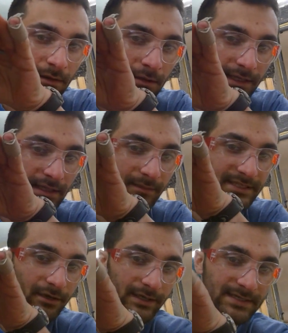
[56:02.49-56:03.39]
like the
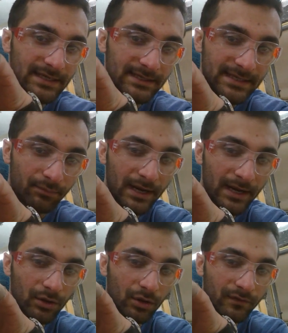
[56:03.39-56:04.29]
material, it's going to sit
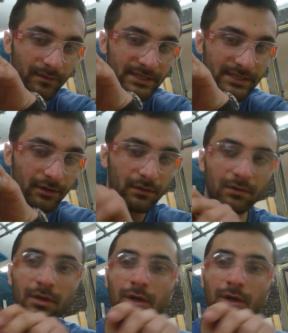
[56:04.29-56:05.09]
proud over the material